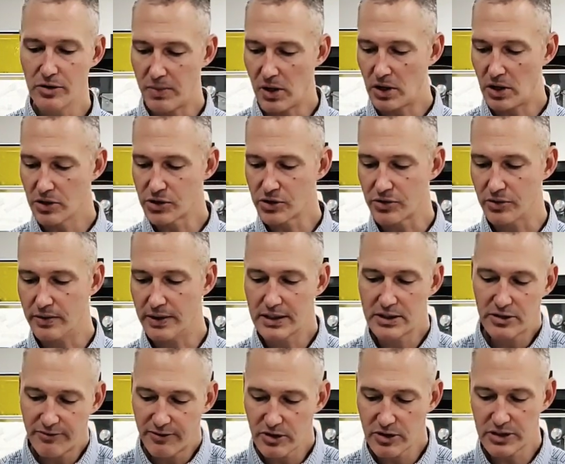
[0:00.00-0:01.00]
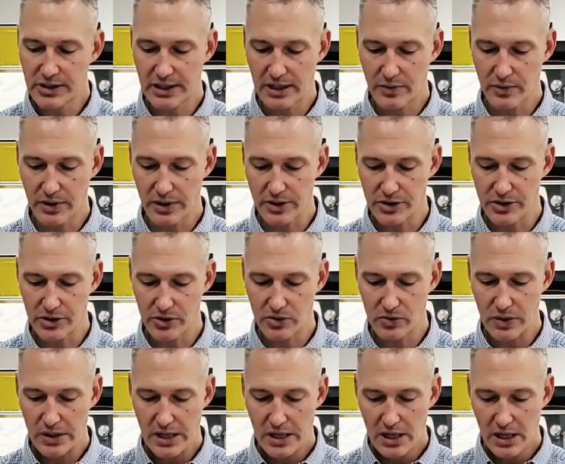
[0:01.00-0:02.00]
the ball screw. That's the first thing that we're going to
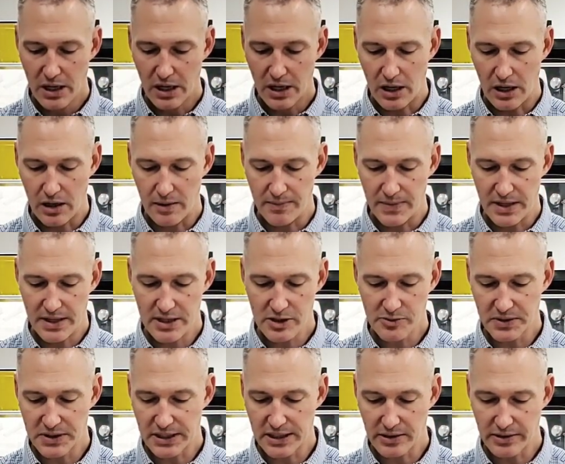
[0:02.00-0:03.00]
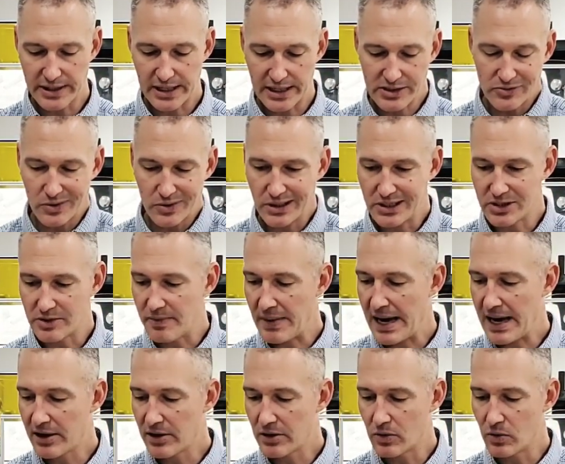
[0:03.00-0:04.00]
do. In this particular case, it really doesn't
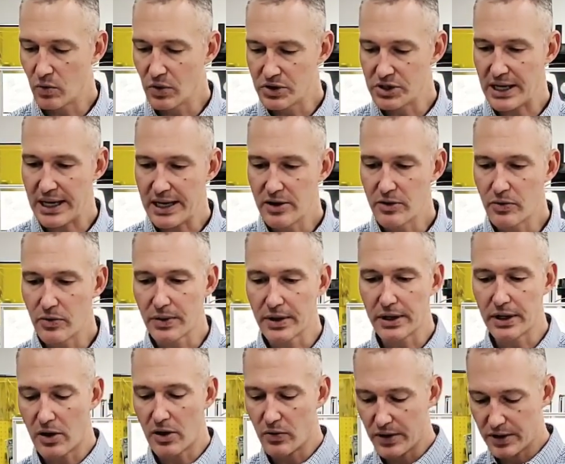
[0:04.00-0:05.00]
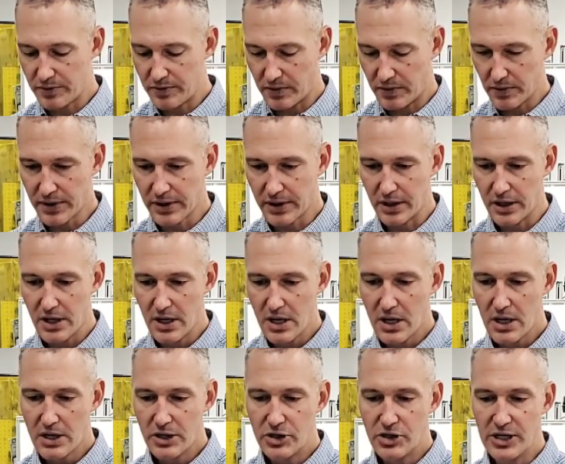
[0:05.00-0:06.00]
matter which end we're going to go with, but we're going to
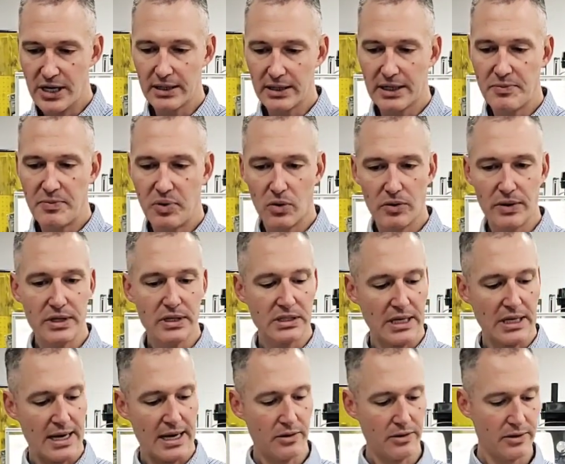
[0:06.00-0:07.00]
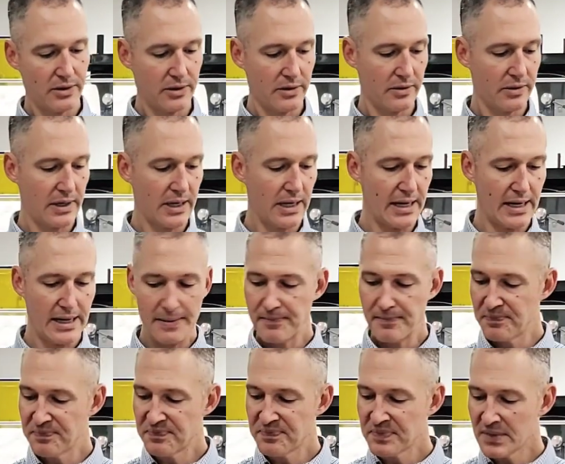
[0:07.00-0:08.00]
gently pull this out, okay?
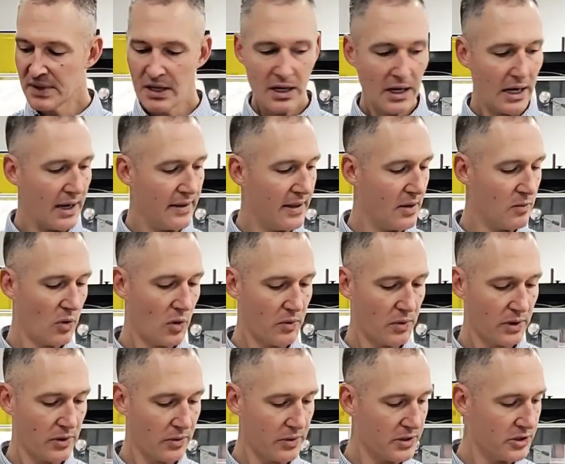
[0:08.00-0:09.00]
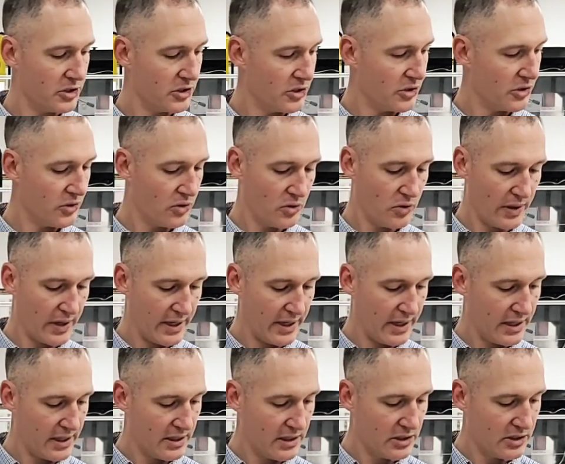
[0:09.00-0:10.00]
And then what we're going to do
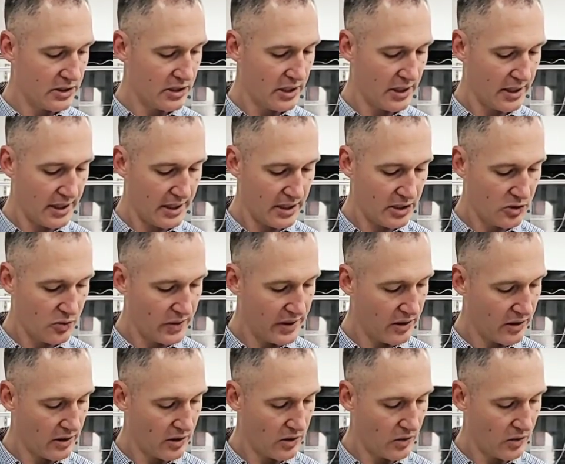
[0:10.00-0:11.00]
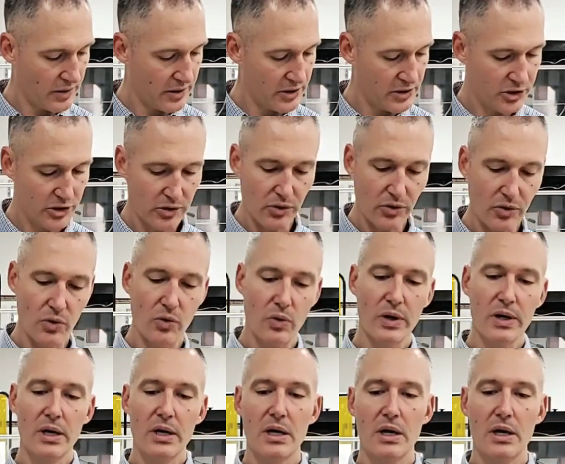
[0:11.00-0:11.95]
is we are going to